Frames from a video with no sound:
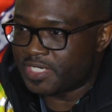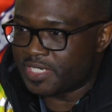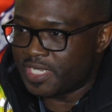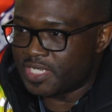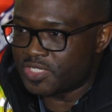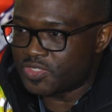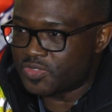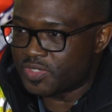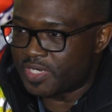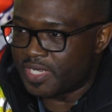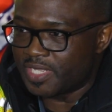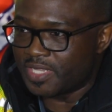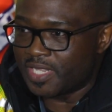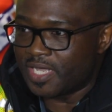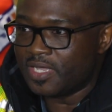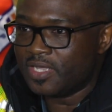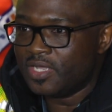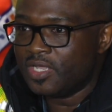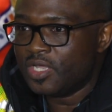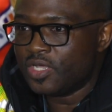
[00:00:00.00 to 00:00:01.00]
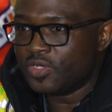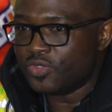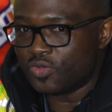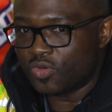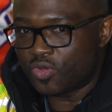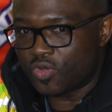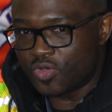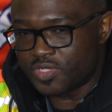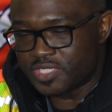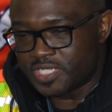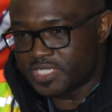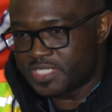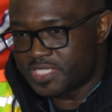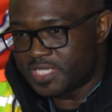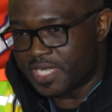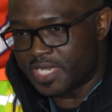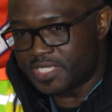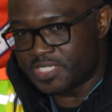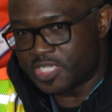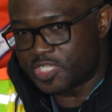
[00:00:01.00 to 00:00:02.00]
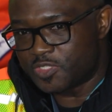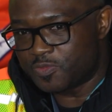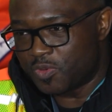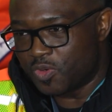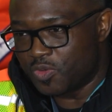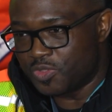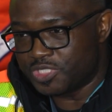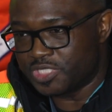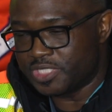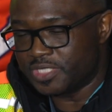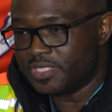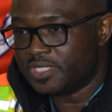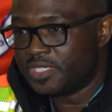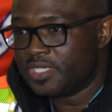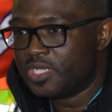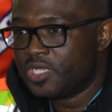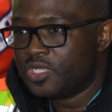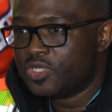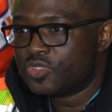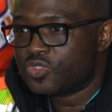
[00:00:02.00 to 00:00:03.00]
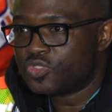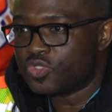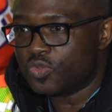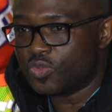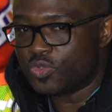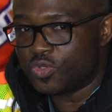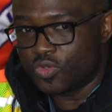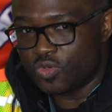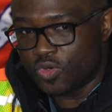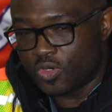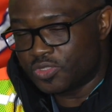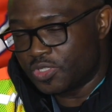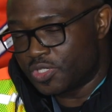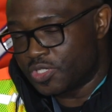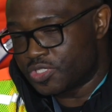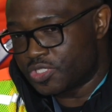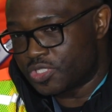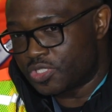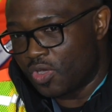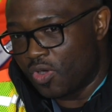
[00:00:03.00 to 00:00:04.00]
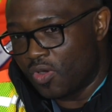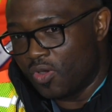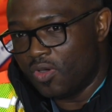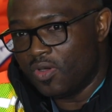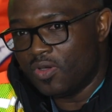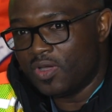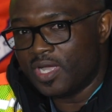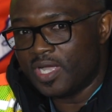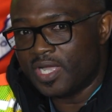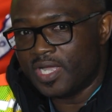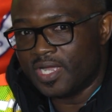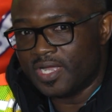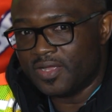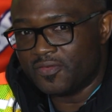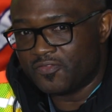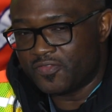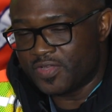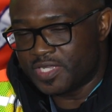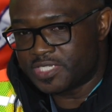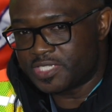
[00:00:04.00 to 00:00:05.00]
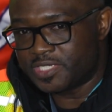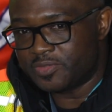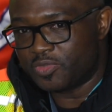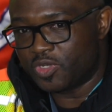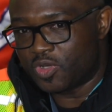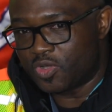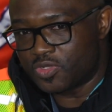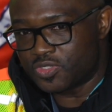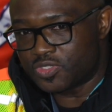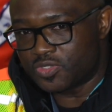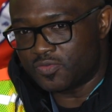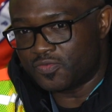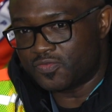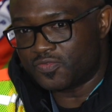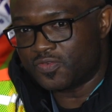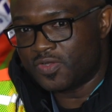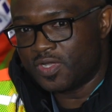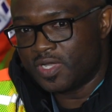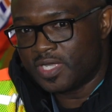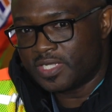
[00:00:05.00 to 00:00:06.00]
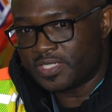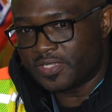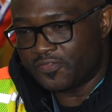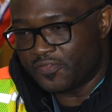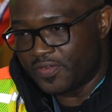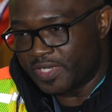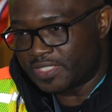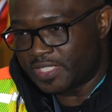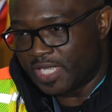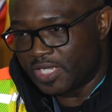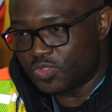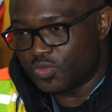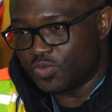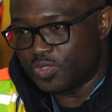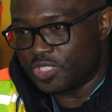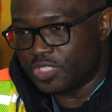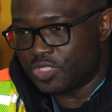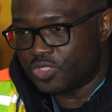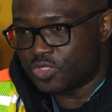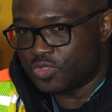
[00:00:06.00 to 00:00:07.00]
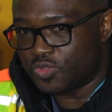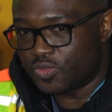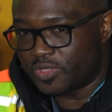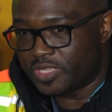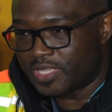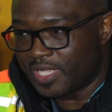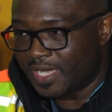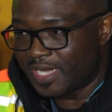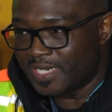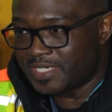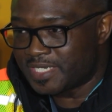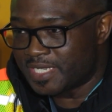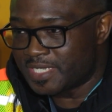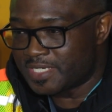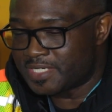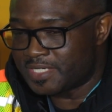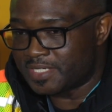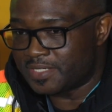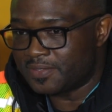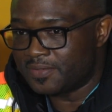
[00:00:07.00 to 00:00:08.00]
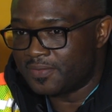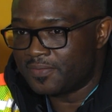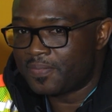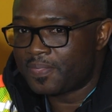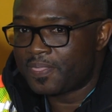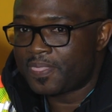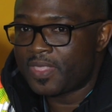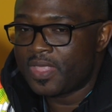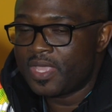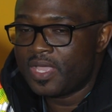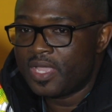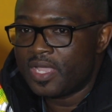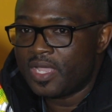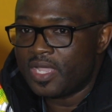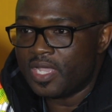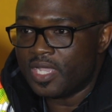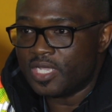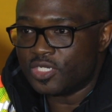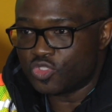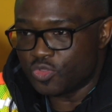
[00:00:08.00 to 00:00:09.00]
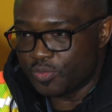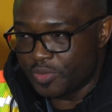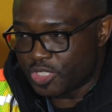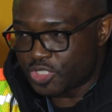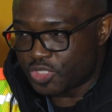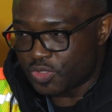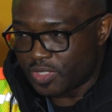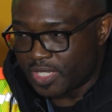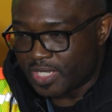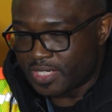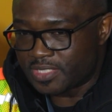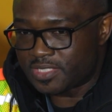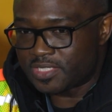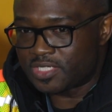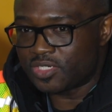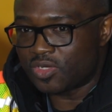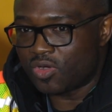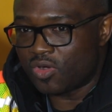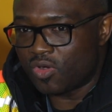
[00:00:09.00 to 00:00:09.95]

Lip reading: and gas together, will cause a serious explosion. So we could not restore, firstly because of the fact that we need to do thorough testing to make sure that